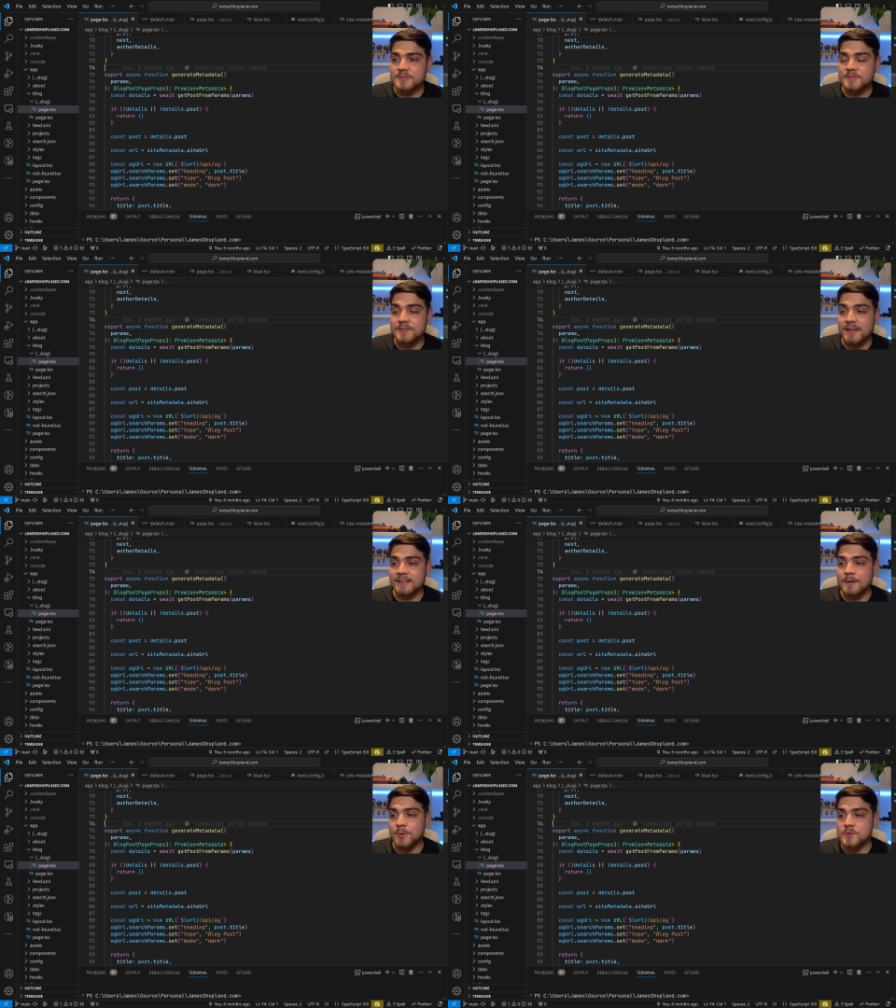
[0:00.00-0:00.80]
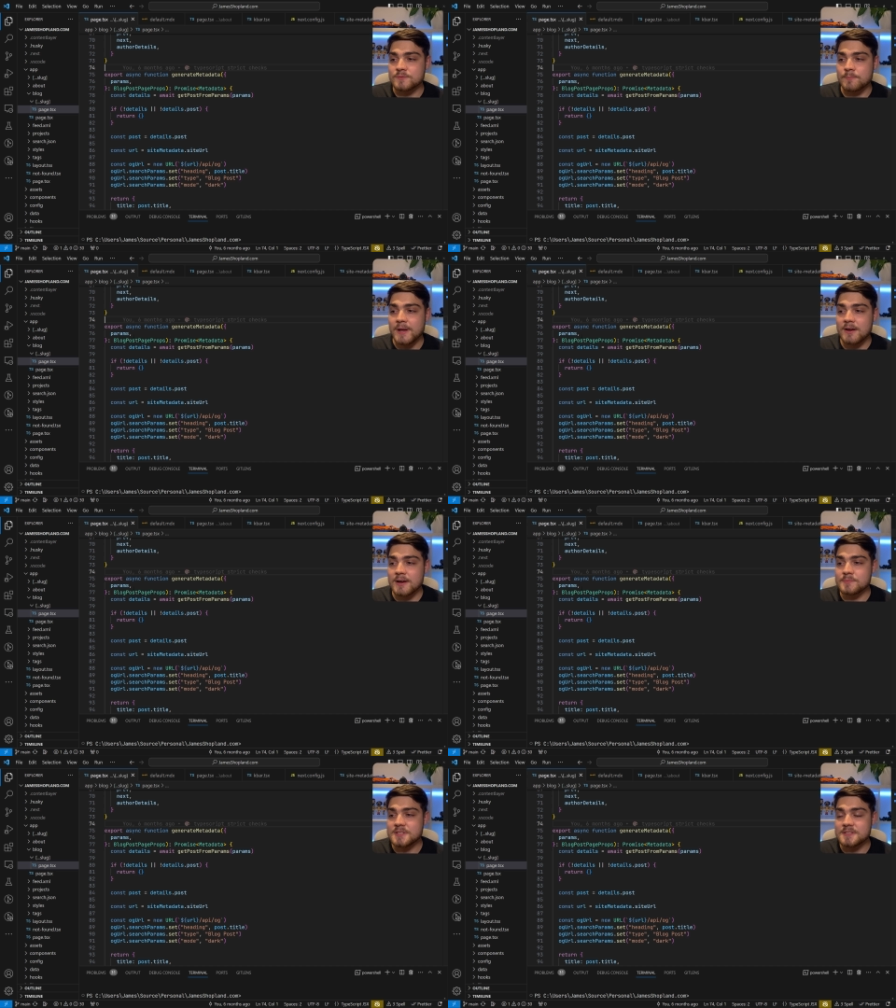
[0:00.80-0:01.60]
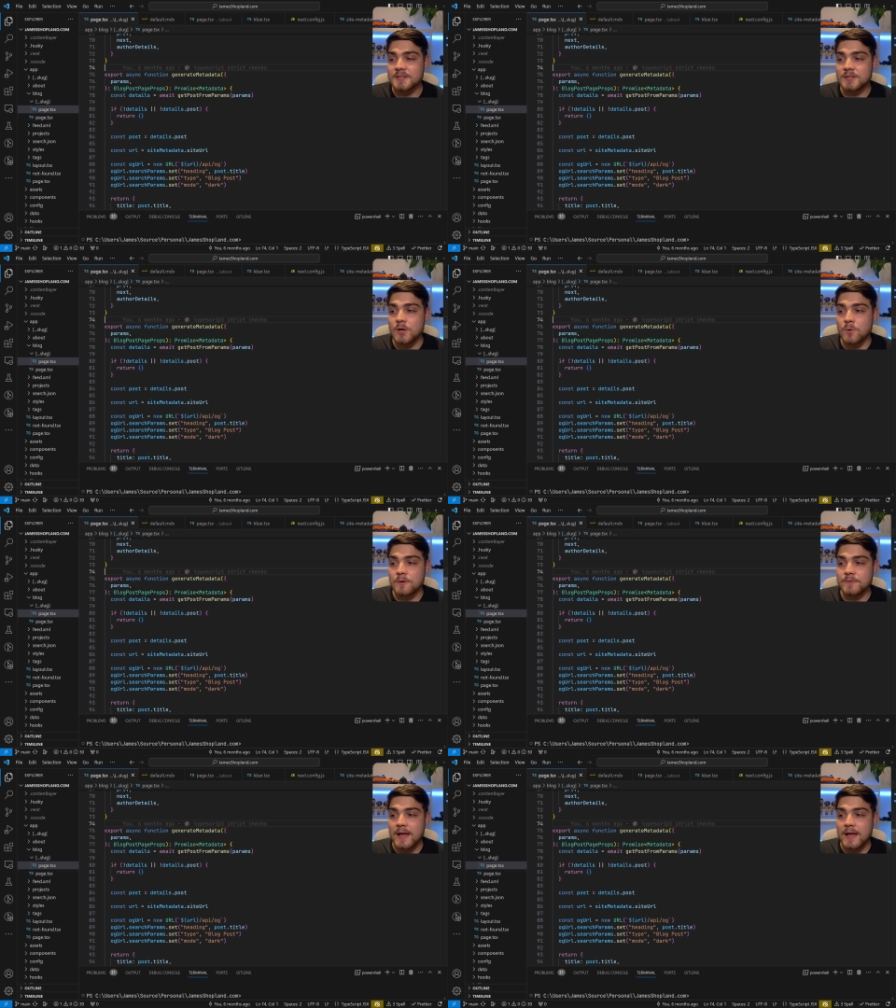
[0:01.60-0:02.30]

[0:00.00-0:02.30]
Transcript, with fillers: So that get post from params is going to go off.